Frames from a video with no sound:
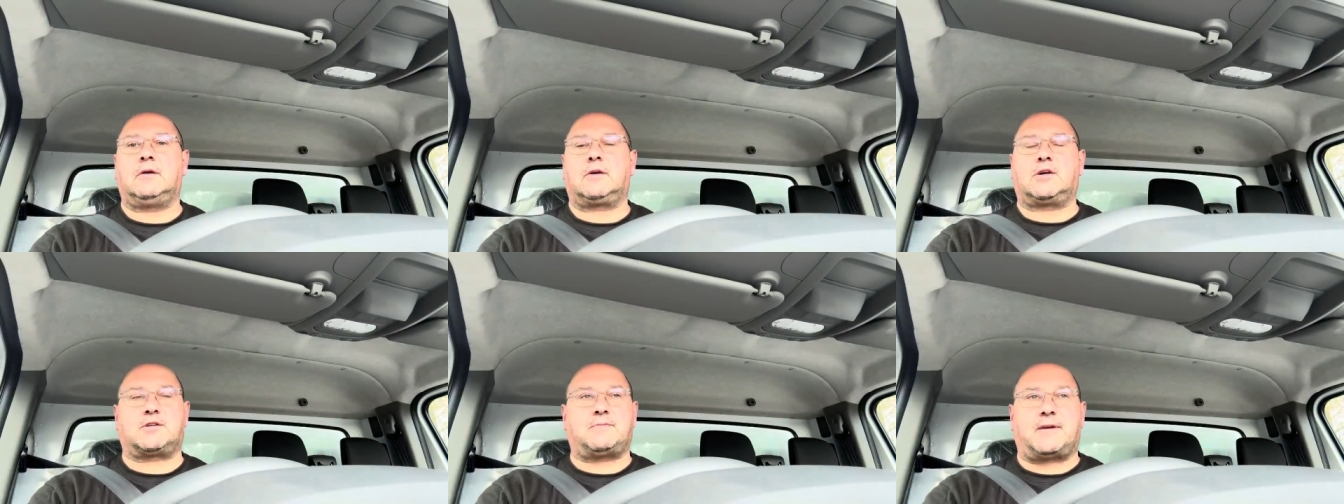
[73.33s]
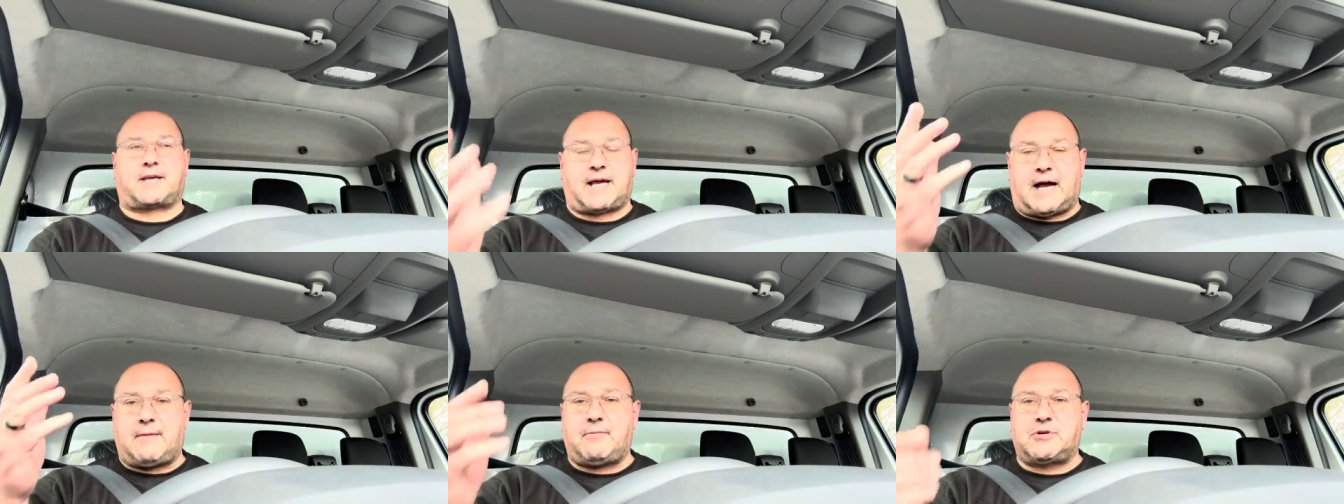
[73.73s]
because my
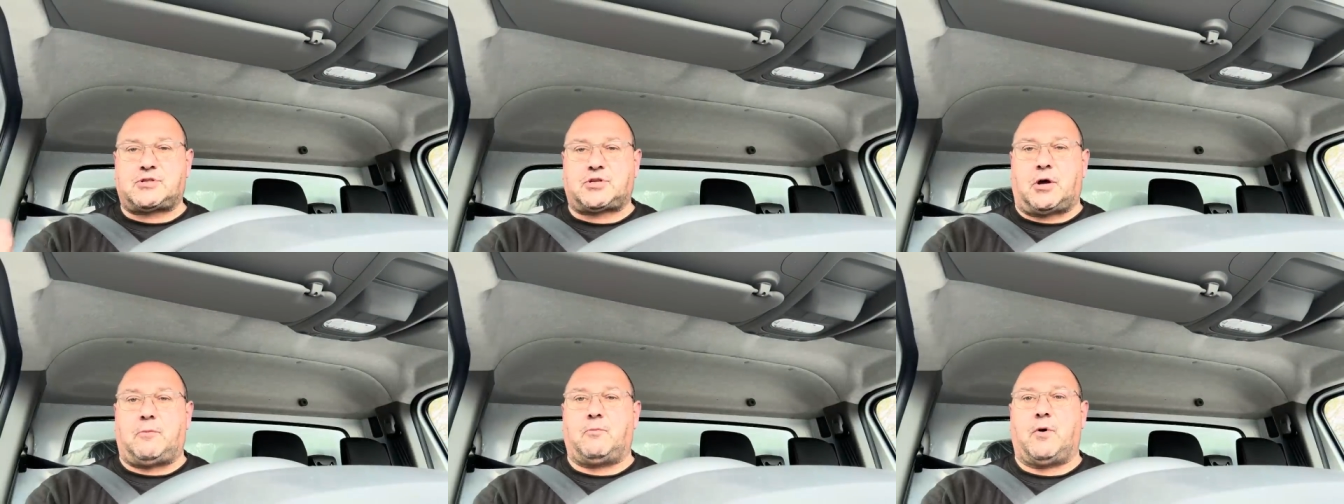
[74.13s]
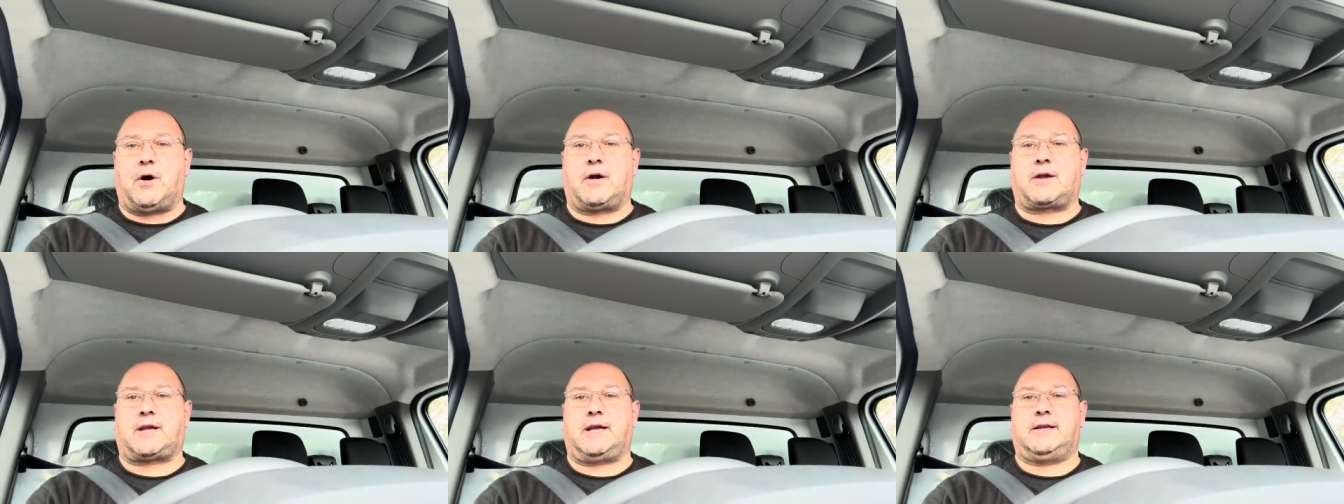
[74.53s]
camera stopped
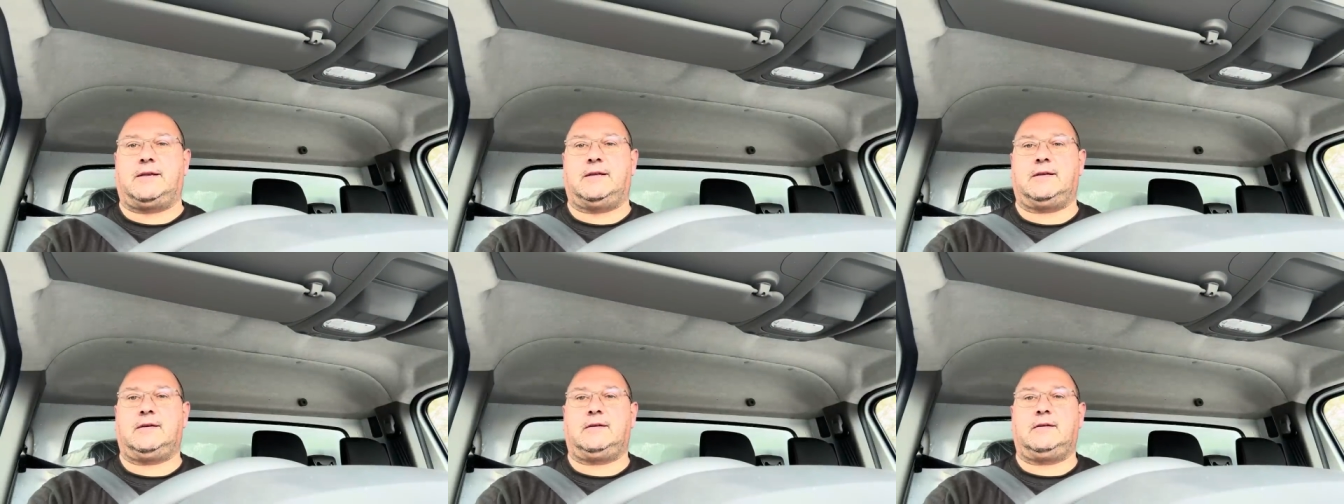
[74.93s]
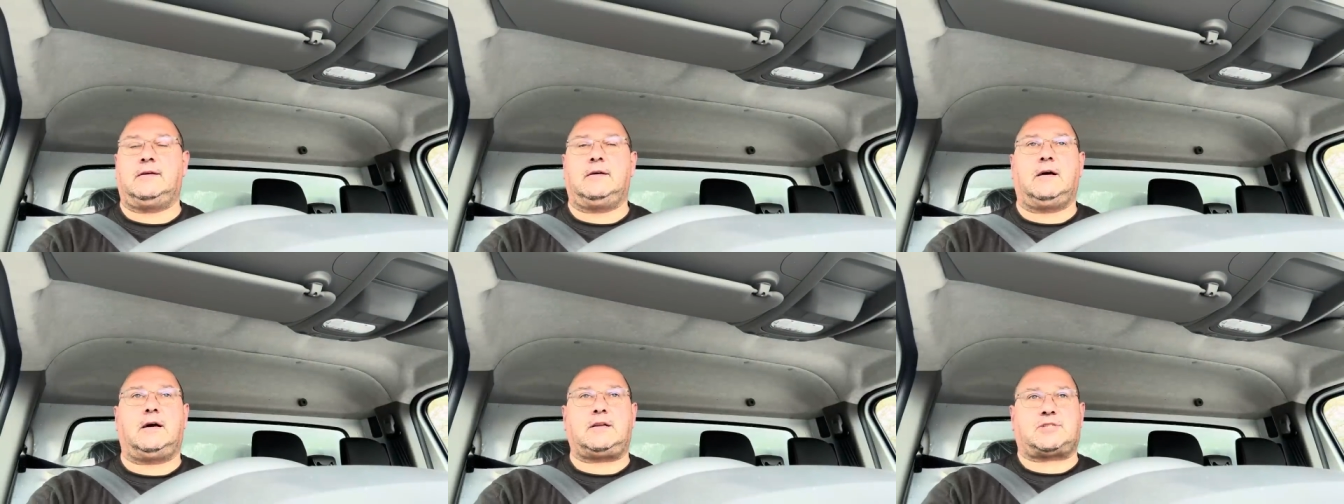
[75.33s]
working
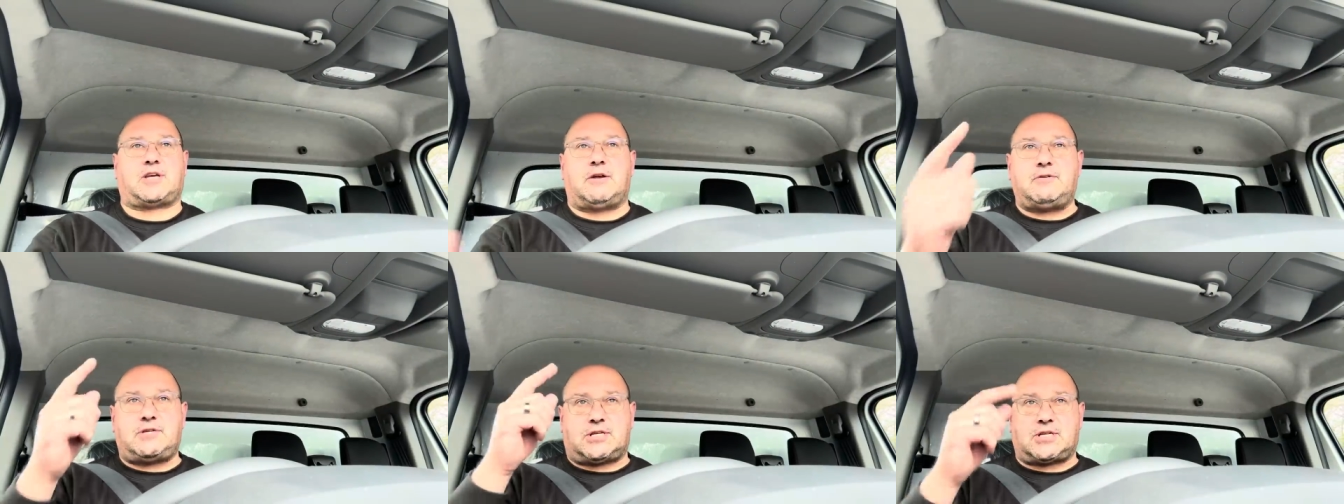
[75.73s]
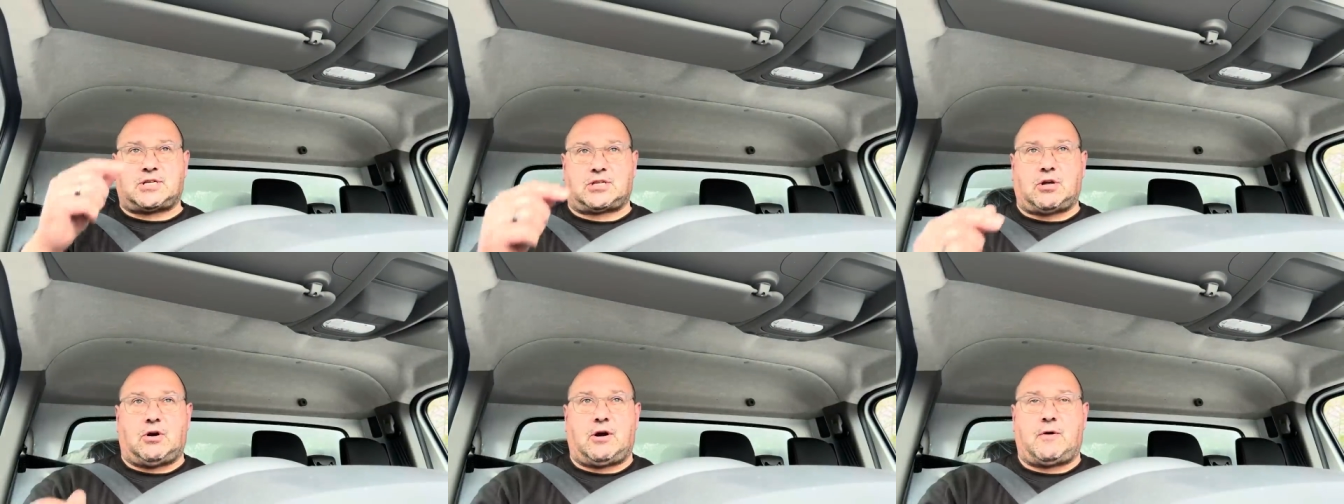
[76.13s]
and it's only just
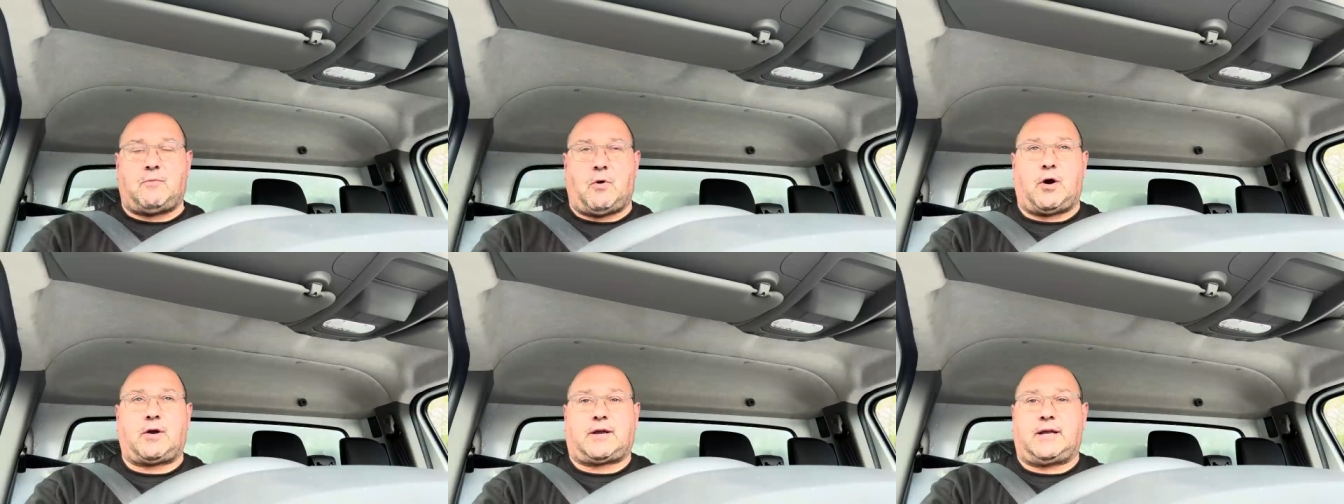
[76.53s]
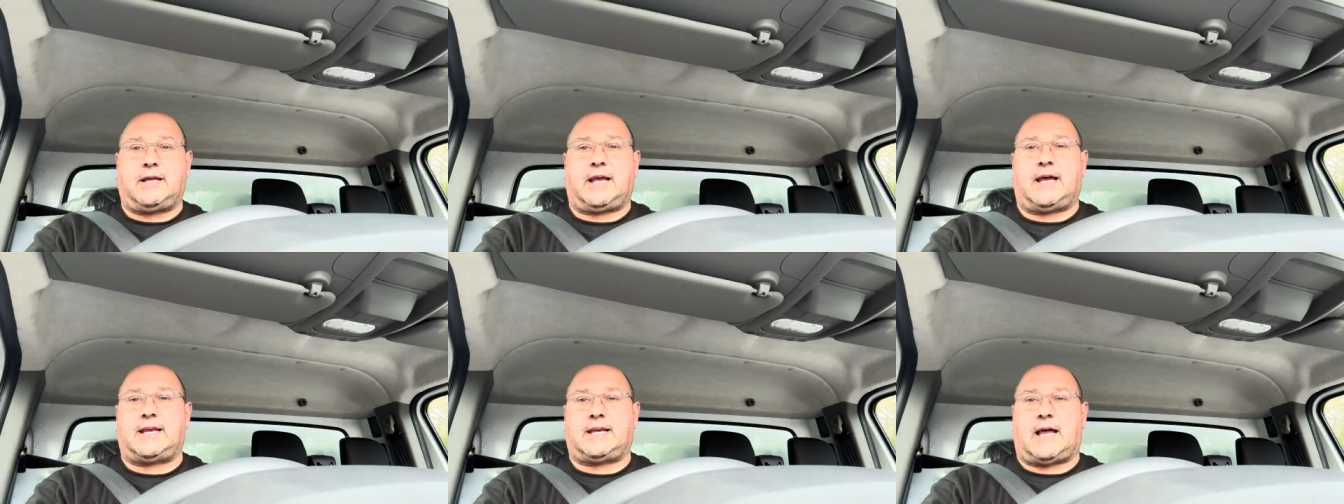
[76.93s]
started working
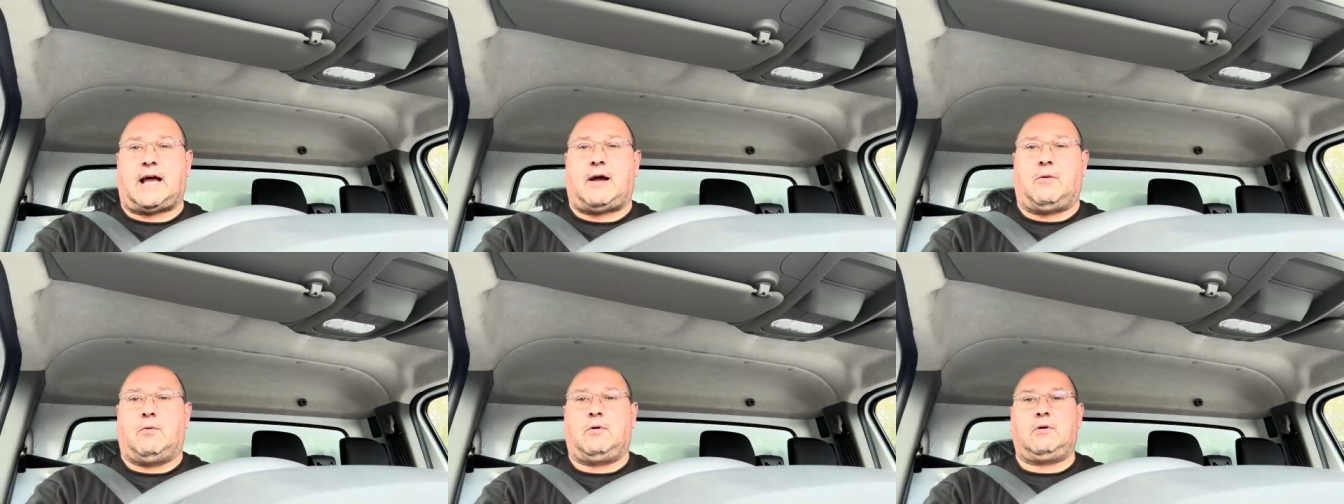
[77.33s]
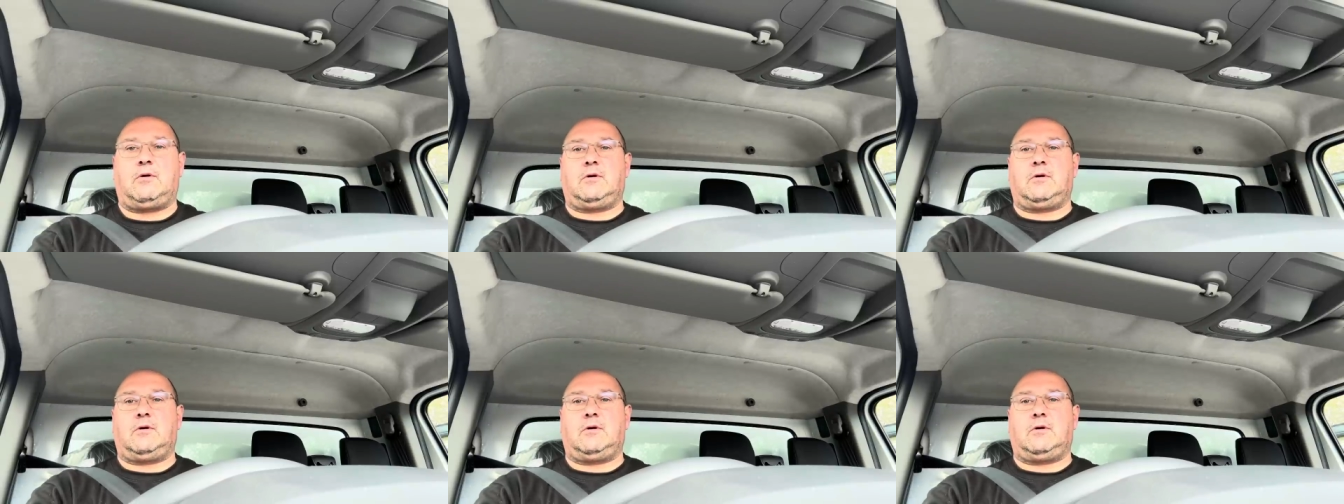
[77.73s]
again now.